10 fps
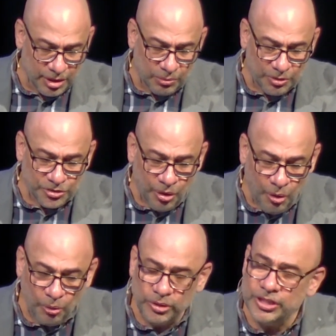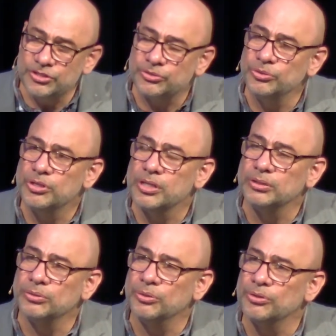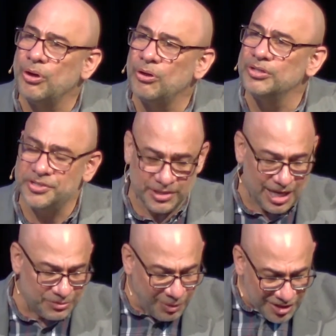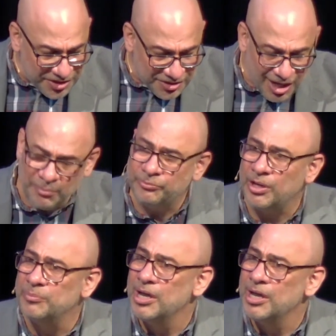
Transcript: was wholly true to the Lord all his days. Where does this come from?